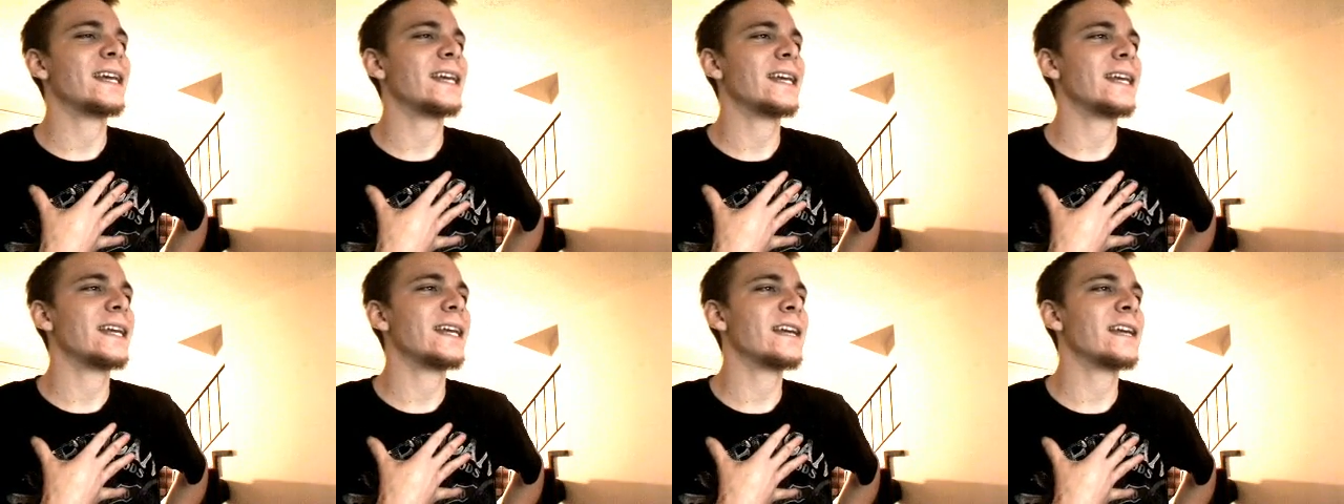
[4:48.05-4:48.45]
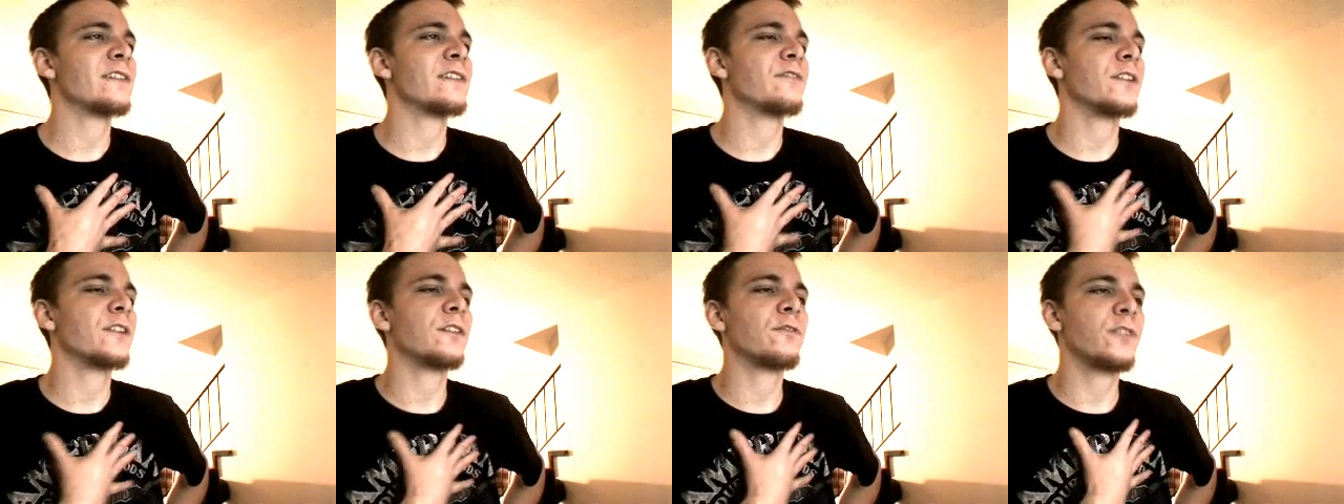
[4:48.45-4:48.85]

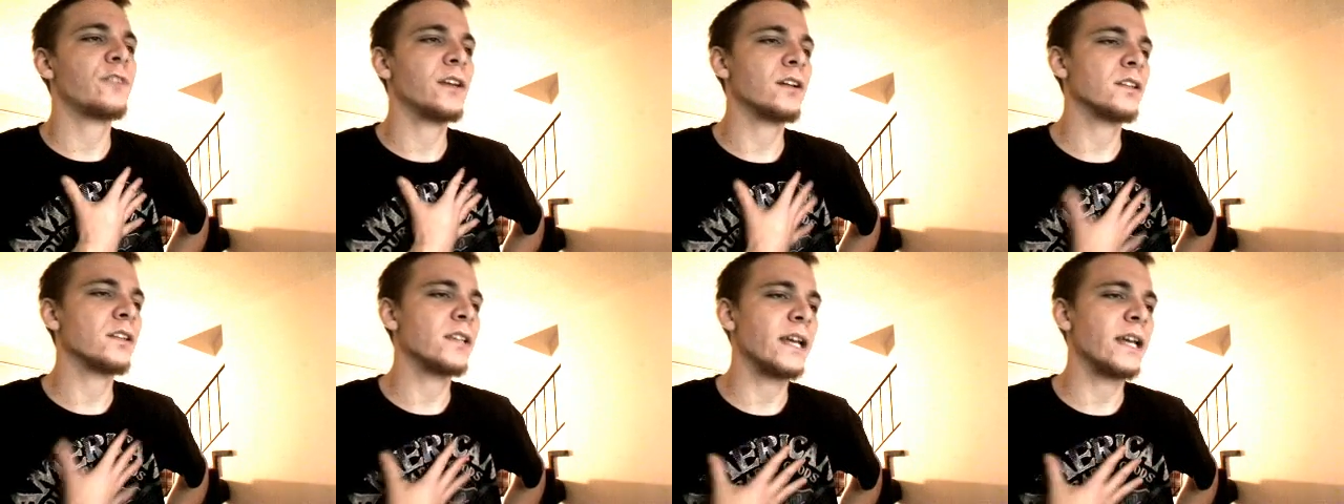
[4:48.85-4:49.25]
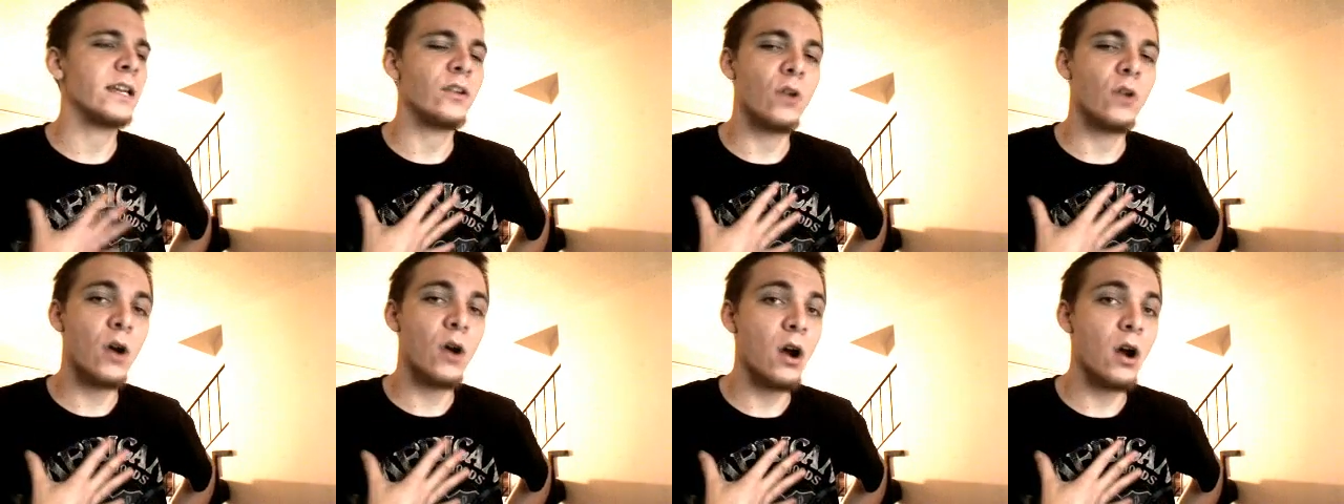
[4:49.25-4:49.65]
if it feels like
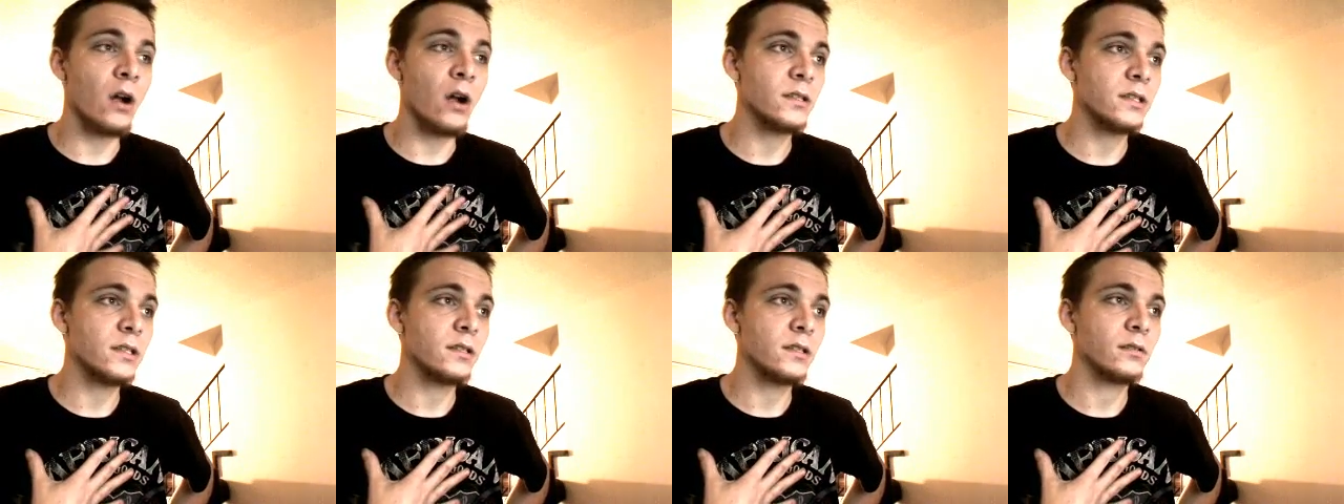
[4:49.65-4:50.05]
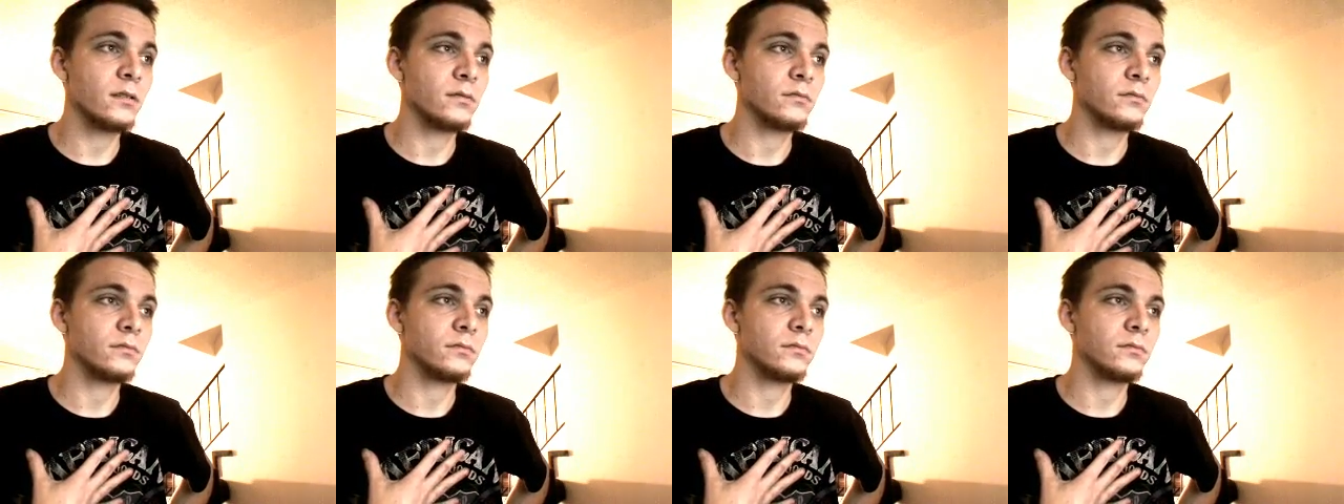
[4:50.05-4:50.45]
your heart,
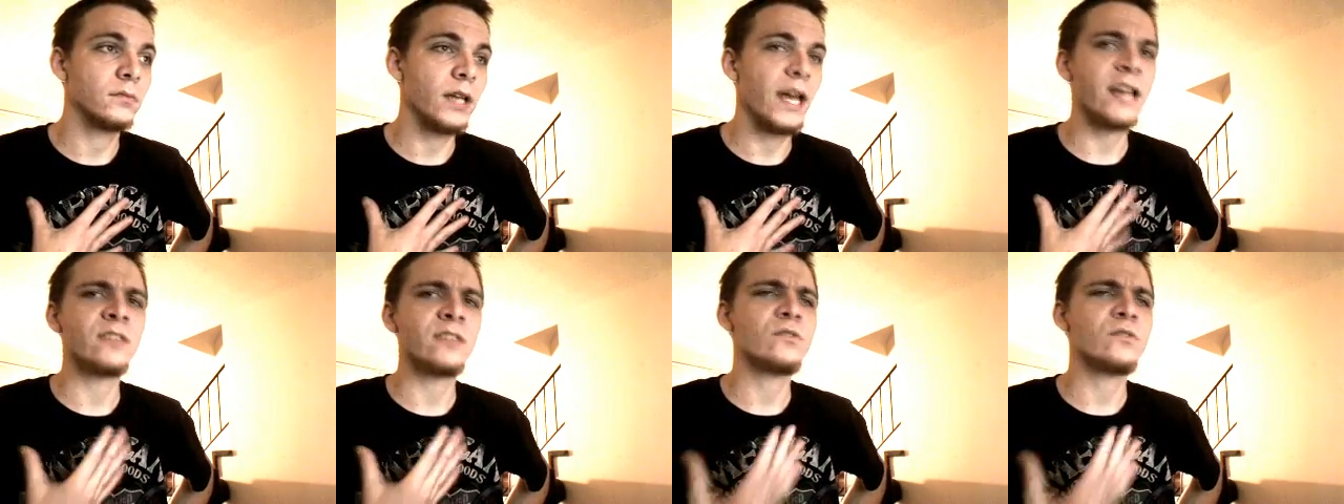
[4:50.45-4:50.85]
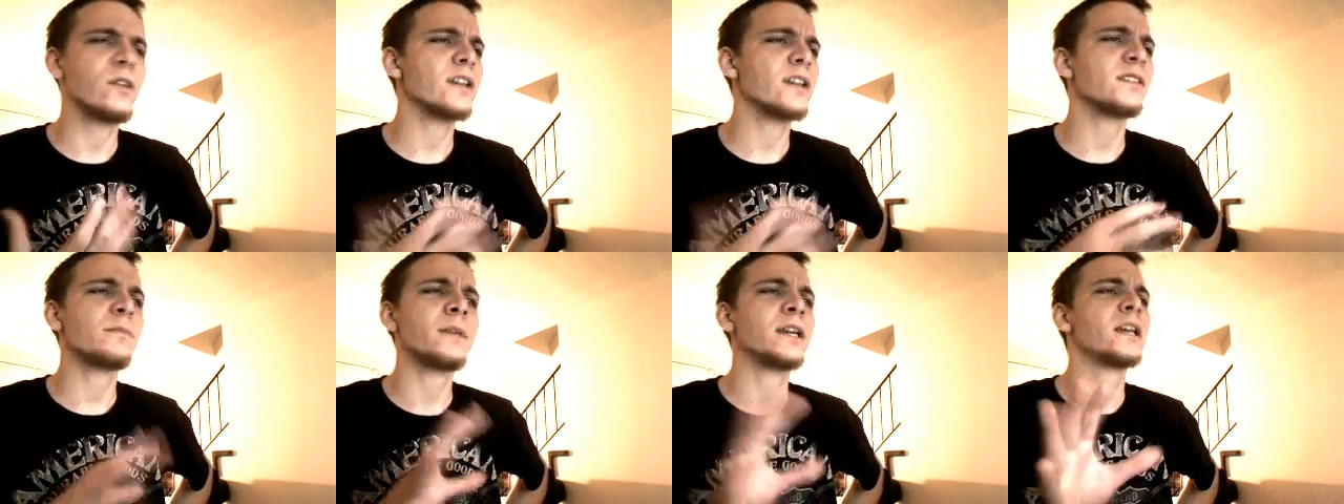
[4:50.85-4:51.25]
and
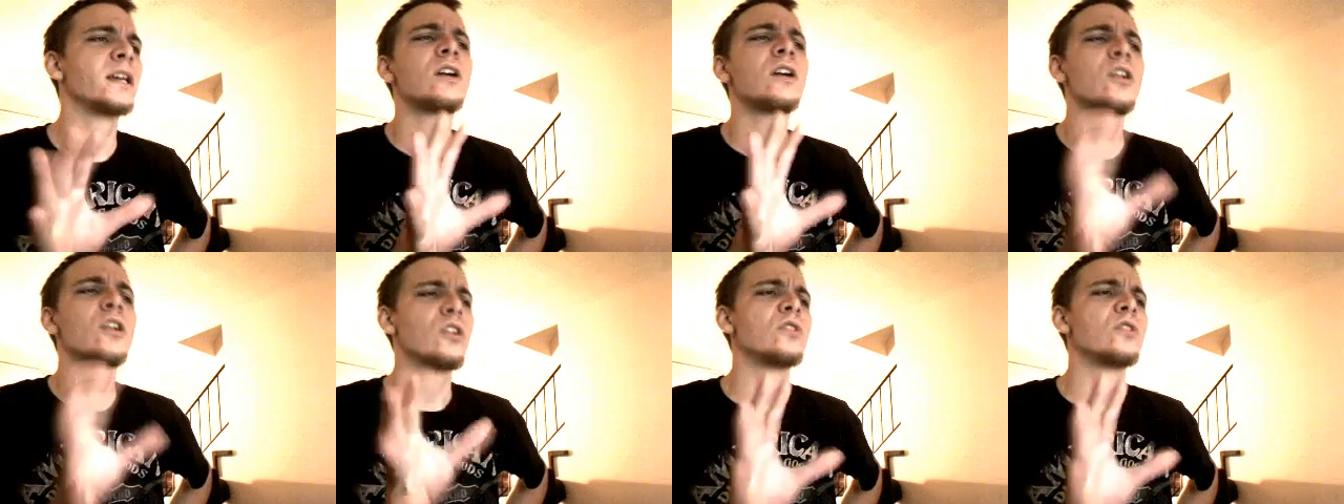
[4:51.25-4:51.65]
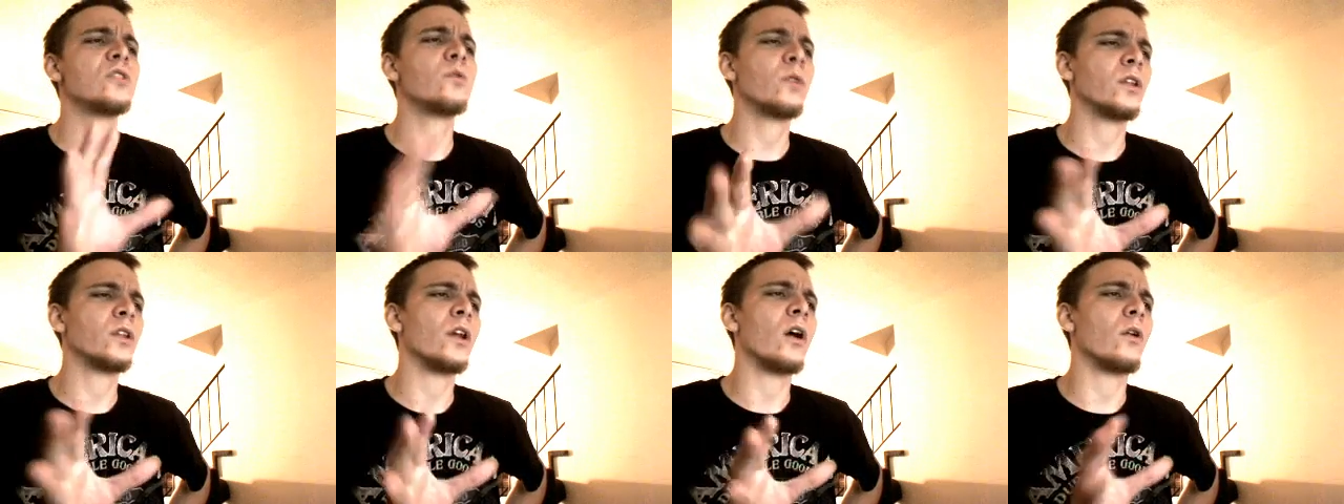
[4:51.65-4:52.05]
trust me, you
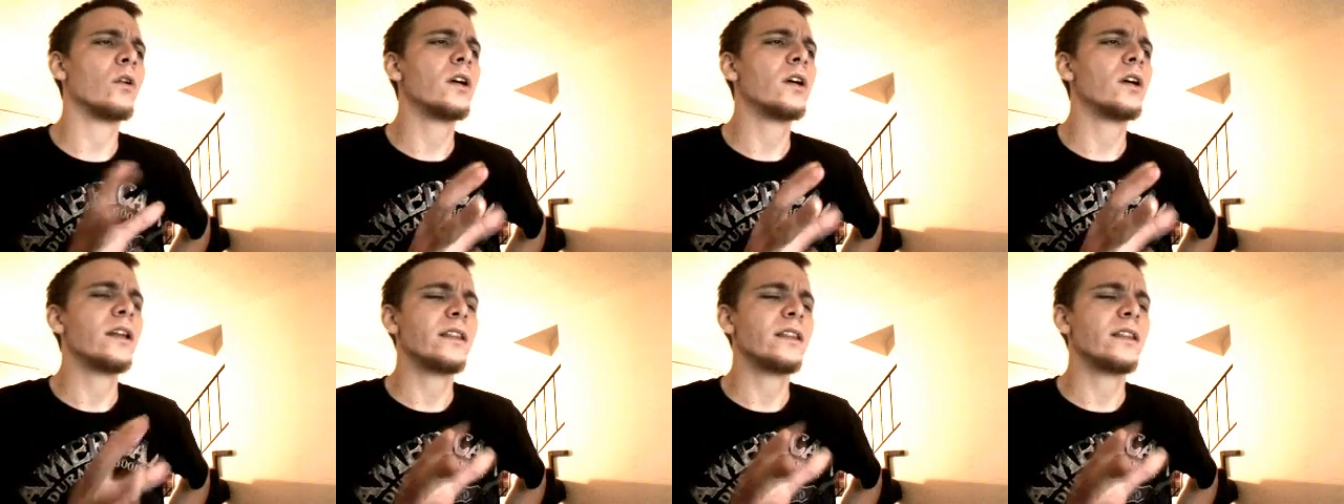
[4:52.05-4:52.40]
will know.